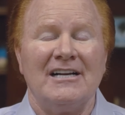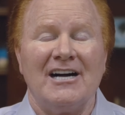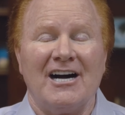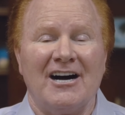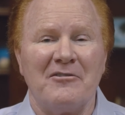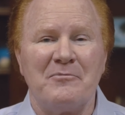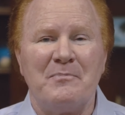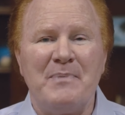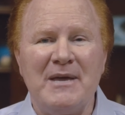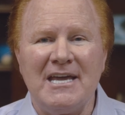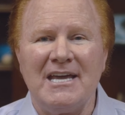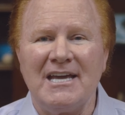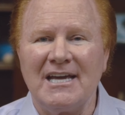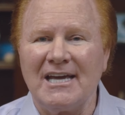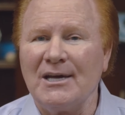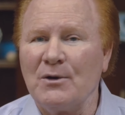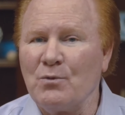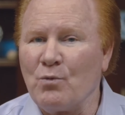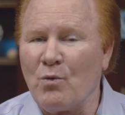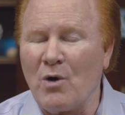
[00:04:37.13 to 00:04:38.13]
of being
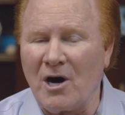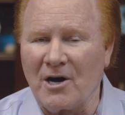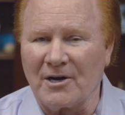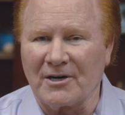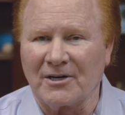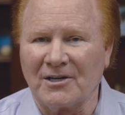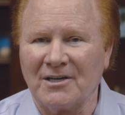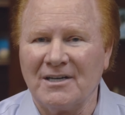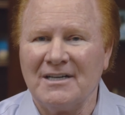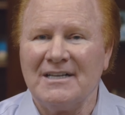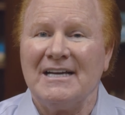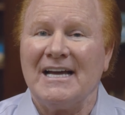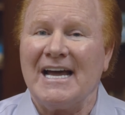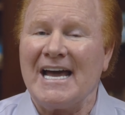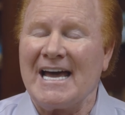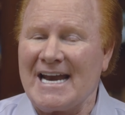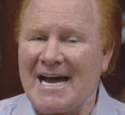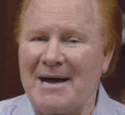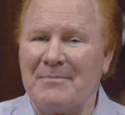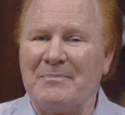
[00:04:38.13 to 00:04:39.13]
in water
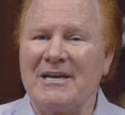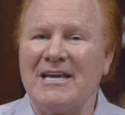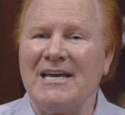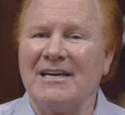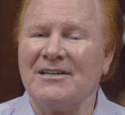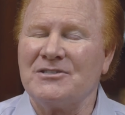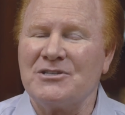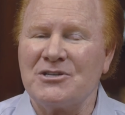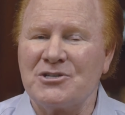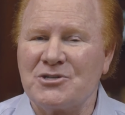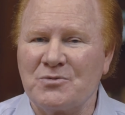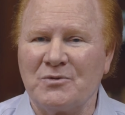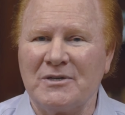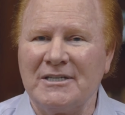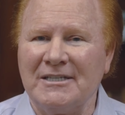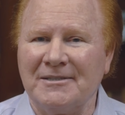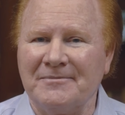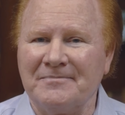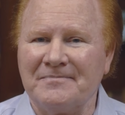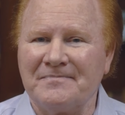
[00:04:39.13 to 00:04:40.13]
and I began to
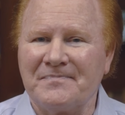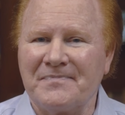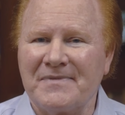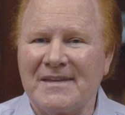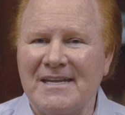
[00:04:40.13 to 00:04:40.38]
swim.